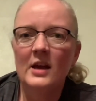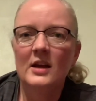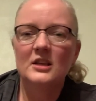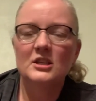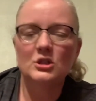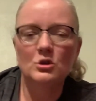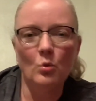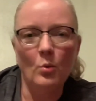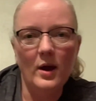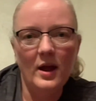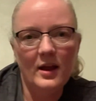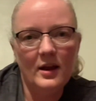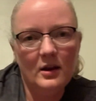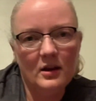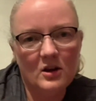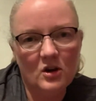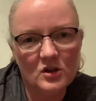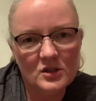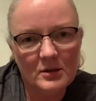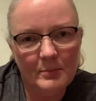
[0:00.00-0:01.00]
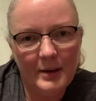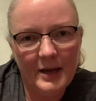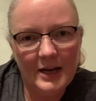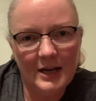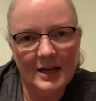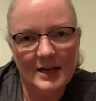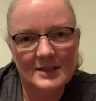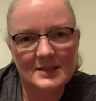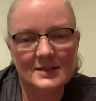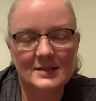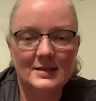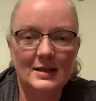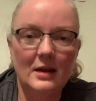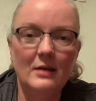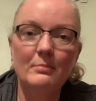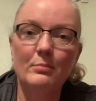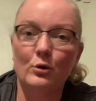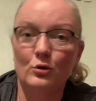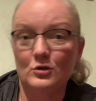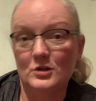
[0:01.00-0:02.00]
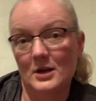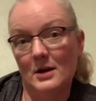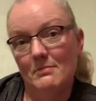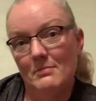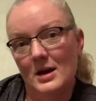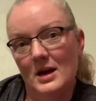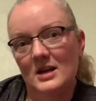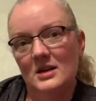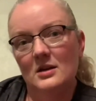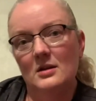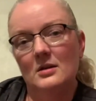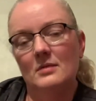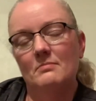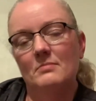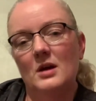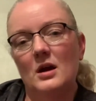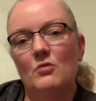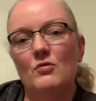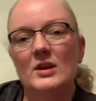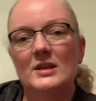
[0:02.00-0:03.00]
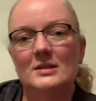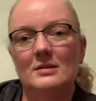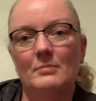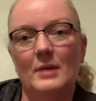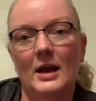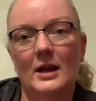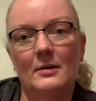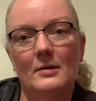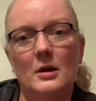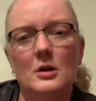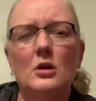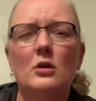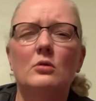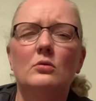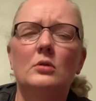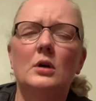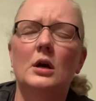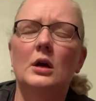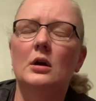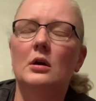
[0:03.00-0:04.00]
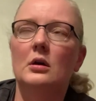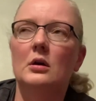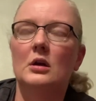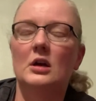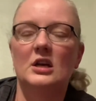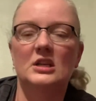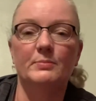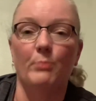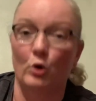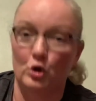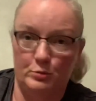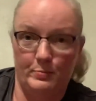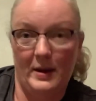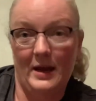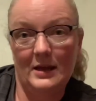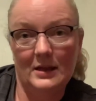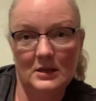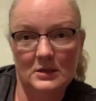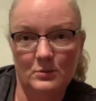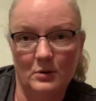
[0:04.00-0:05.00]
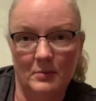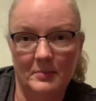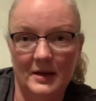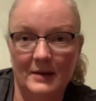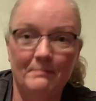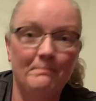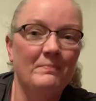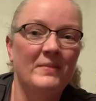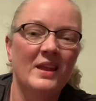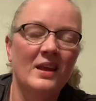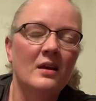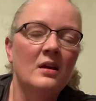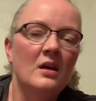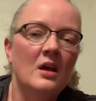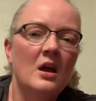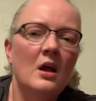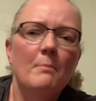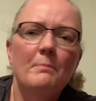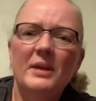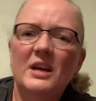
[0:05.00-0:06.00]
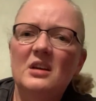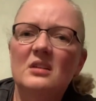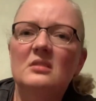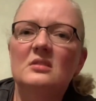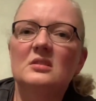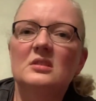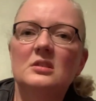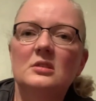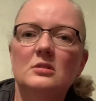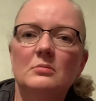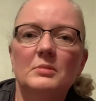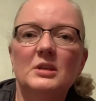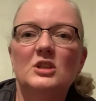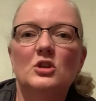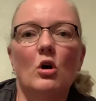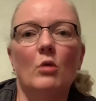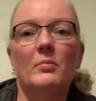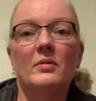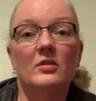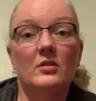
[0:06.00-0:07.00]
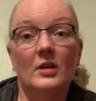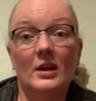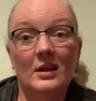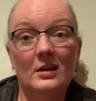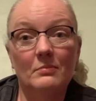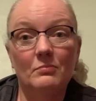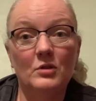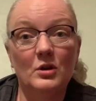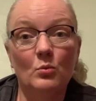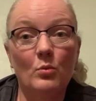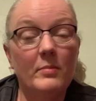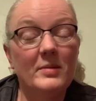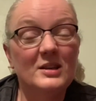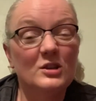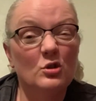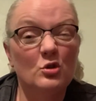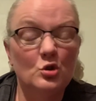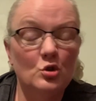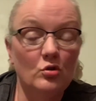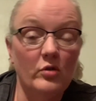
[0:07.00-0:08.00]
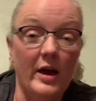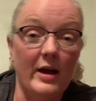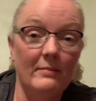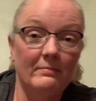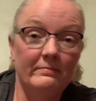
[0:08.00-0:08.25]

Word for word: So I got a bike license and bought um, um, a racing bike. No, uh, a sports bike, that's what I mean. Because somebody told me that, I, that women don't do that.